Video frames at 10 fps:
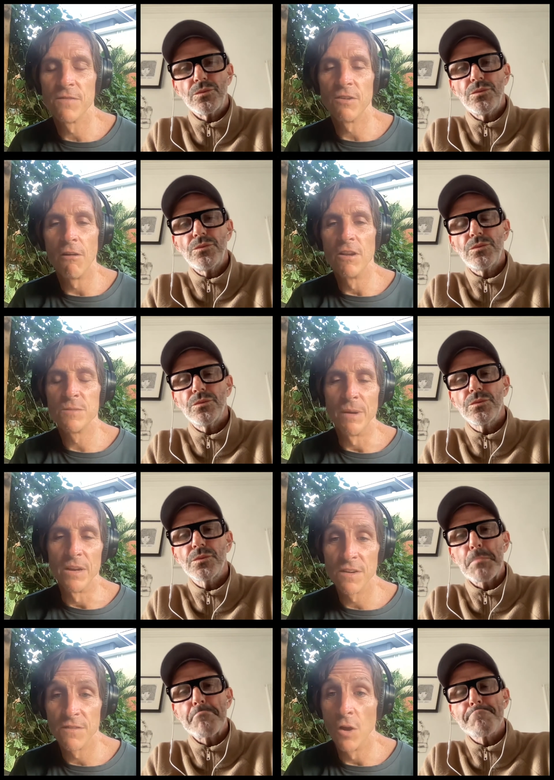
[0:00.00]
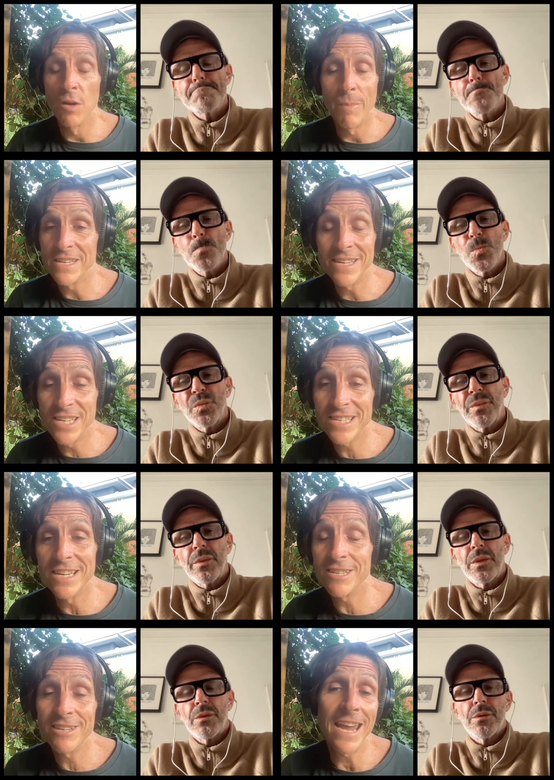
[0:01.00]
Speaker 1: of yoga, basically just
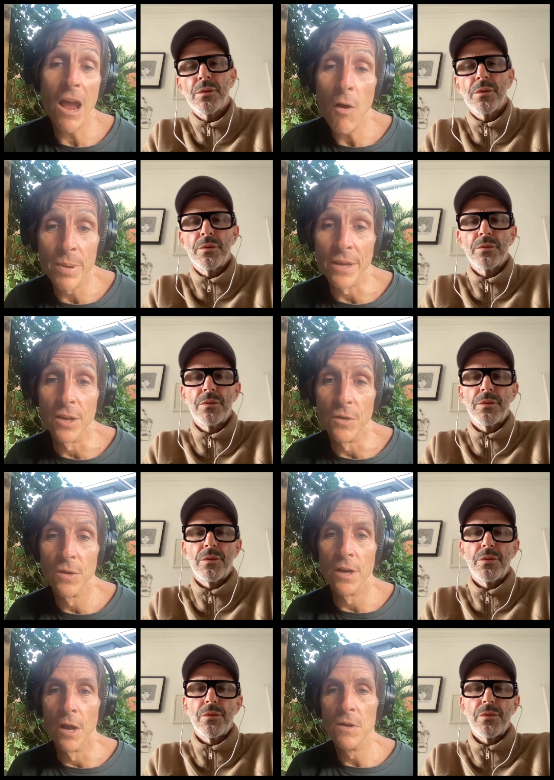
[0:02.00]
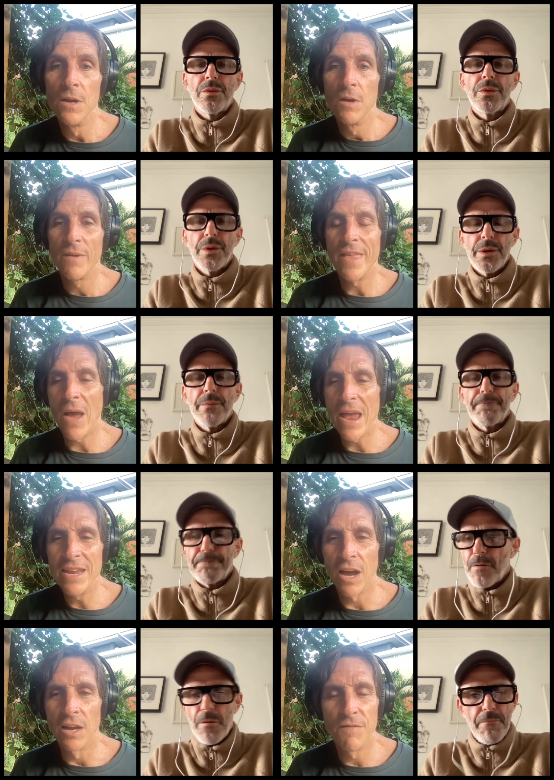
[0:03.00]
literally helping you, you know, without any
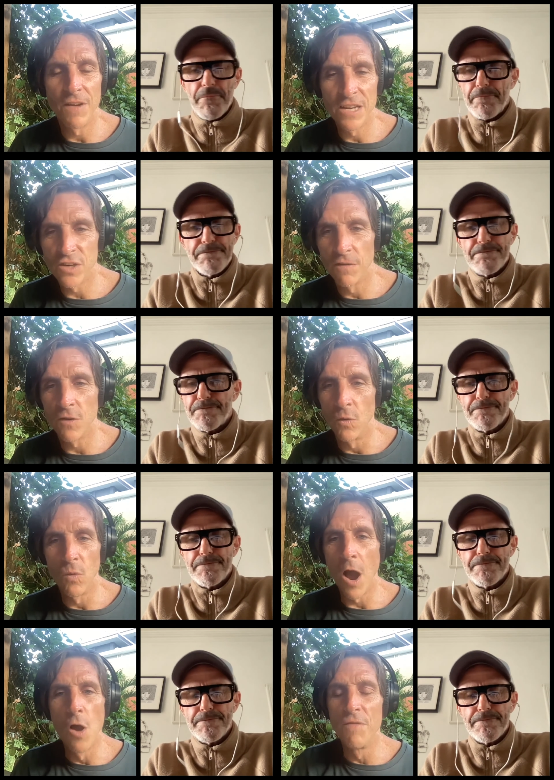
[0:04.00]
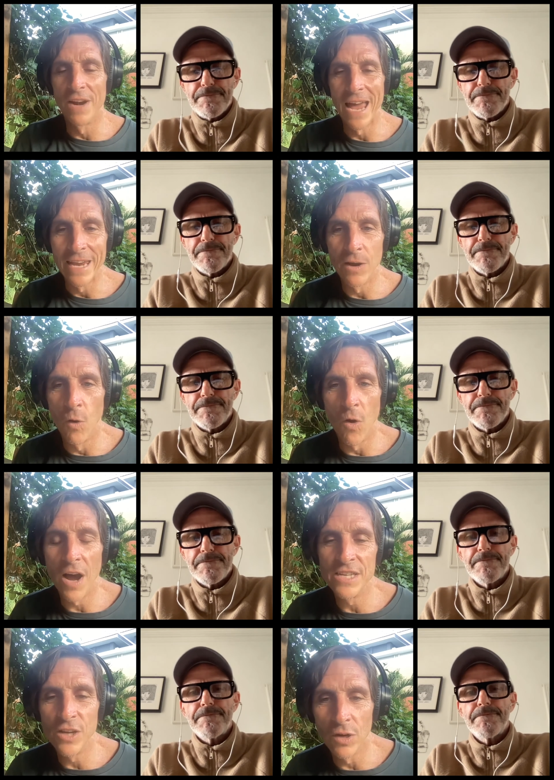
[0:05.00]
kind of philosophical overlay or
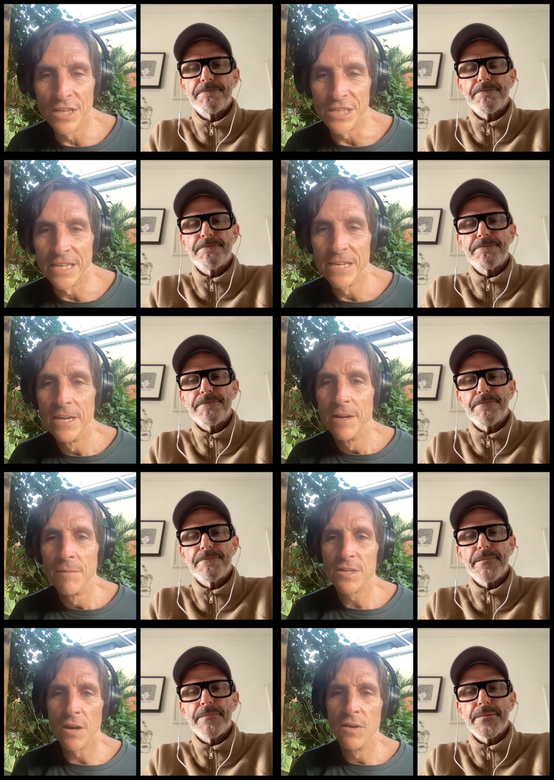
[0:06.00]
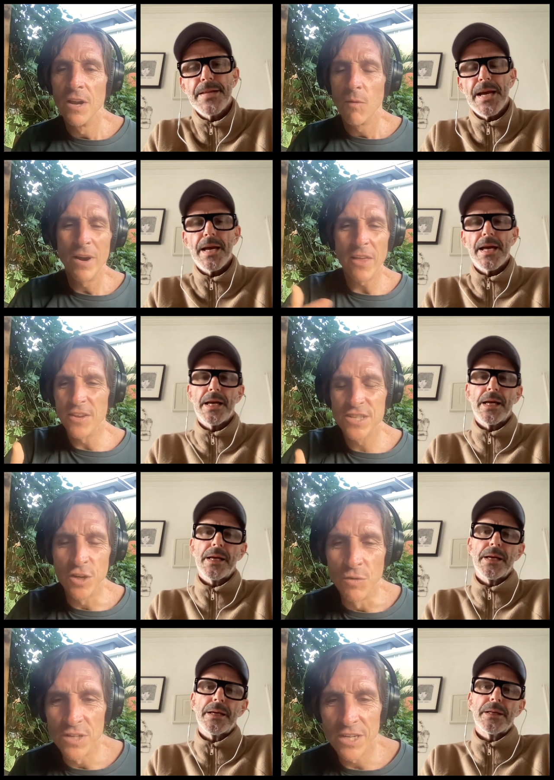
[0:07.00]
ideology. So when other
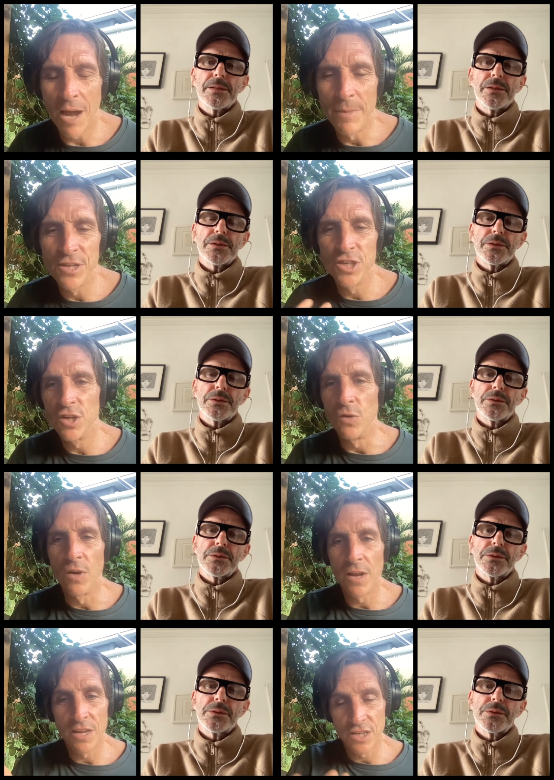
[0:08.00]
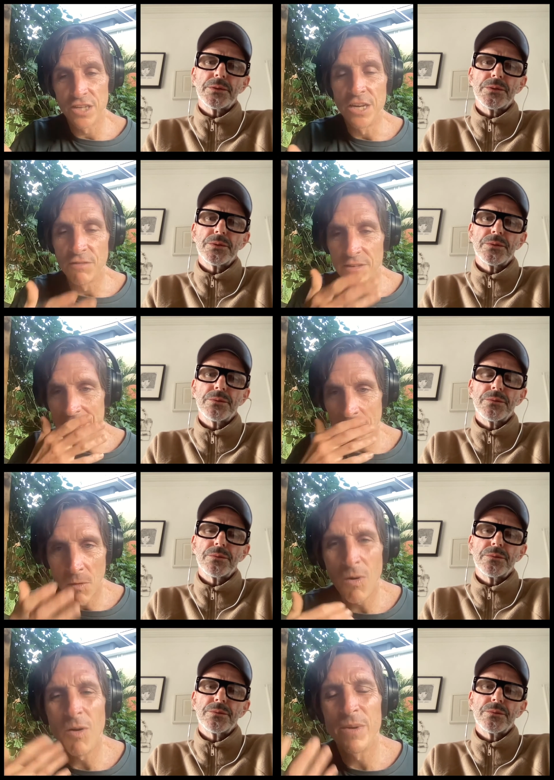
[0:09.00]
students are coming to you and as a teacher and saying,
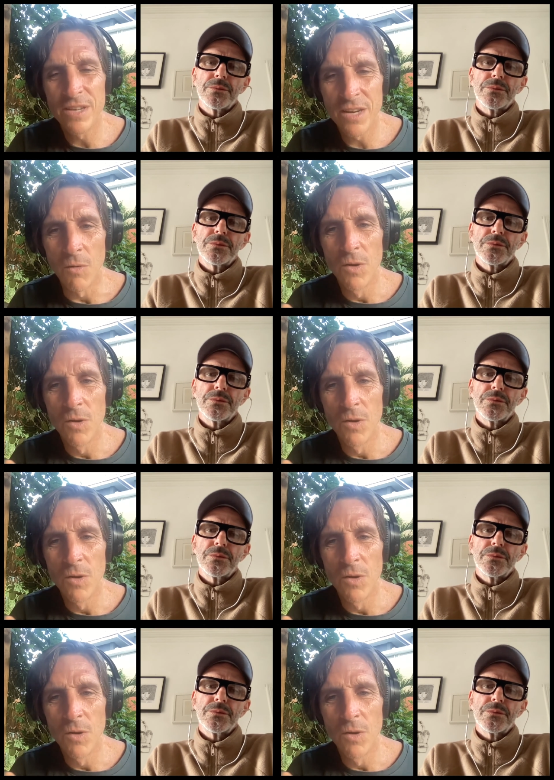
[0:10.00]
well, what are we